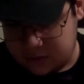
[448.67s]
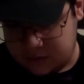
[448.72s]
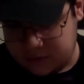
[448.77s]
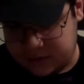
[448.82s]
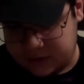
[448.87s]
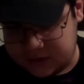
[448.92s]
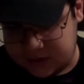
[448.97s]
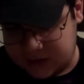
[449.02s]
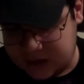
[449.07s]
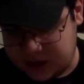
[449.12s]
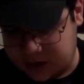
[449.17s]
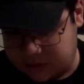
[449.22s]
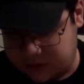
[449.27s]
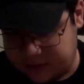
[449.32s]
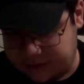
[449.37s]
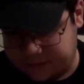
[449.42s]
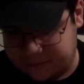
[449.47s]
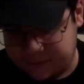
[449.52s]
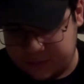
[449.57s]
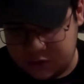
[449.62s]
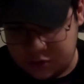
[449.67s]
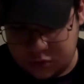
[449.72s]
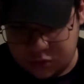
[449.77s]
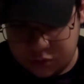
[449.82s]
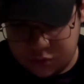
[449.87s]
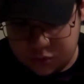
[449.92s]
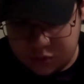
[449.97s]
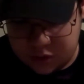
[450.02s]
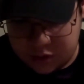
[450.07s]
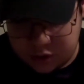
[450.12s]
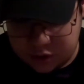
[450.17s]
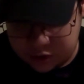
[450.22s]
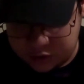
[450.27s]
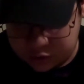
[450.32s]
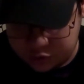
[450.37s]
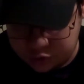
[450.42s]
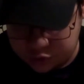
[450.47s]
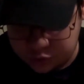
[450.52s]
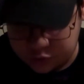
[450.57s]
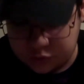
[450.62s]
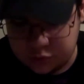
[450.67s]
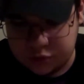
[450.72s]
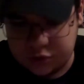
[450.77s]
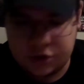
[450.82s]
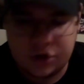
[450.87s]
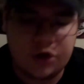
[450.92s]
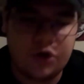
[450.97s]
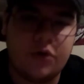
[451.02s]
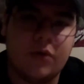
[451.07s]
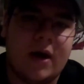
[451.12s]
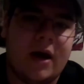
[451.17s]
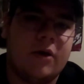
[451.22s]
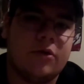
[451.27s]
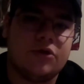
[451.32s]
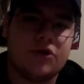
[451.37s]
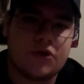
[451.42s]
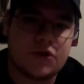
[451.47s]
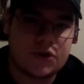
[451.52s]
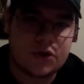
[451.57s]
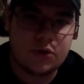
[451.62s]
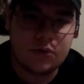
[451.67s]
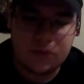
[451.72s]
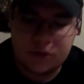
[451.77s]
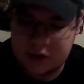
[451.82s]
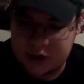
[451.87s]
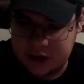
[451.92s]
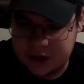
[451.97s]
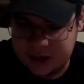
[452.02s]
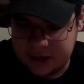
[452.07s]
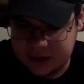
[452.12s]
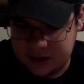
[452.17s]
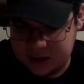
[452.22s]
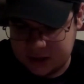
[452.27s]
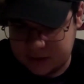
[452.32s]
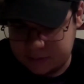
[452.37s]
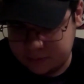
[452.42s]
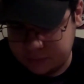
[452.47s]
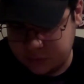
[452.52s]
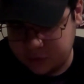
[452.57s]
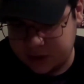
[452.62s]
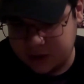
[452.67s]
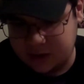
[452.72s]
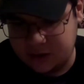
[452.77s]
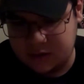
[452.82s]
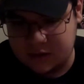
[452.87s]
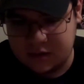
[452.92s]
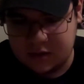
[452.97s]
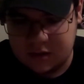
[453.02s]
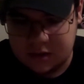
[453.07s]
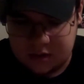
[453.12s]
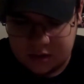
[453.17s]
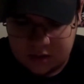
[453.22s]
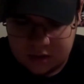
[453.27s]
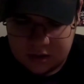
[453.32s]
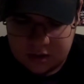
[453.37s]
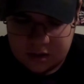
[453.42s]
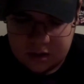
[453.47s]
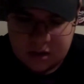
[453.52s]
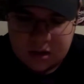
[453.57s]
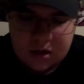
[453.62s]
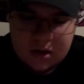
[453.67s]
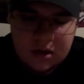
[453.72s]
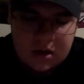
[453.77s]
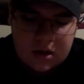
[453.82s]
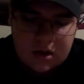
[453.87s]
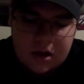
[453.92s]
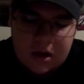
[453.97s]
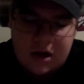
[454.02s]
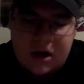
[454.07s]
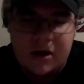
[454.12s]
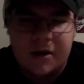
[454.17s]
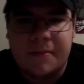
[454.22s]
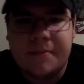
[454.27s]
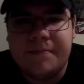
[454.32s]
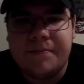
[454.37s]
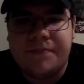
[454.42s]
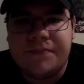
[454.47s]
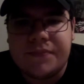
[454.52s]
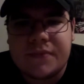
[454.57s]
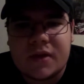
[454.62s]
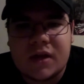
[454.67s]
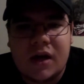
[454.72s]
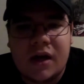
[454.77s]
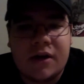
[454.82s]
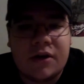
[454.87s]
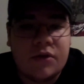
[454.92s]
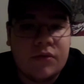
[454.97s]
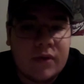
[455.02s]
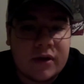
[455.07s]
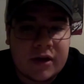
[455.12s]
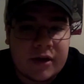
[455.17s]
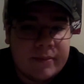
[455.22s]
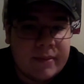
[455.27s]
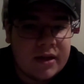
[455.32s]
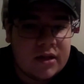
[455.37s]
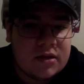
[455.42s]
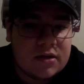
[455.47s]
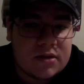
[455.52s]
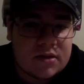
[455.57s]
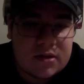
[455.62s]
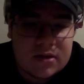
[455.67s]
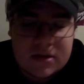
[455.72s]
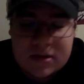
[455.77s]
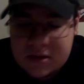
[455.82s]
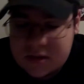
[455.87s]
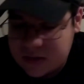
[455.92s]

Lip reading: Right, so now if you do not know how to solder at this point, I don't recommend...